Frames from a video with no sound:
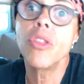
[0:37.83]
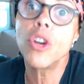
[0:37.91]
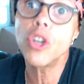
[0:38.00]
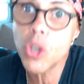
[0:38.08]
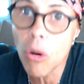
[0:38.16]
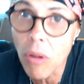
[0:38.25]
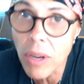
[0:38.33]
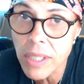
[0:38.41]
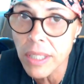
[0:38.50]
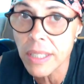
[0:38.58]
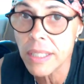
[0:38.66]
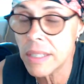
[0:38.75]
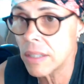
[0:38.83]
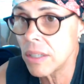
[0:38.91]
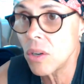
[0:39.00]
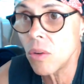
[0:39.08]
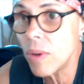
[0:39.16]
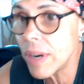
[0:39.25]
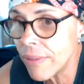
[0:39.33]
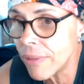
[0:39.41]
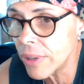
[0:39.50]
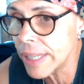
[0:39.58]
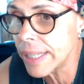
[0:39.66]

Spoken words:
their choices, you know, whatever it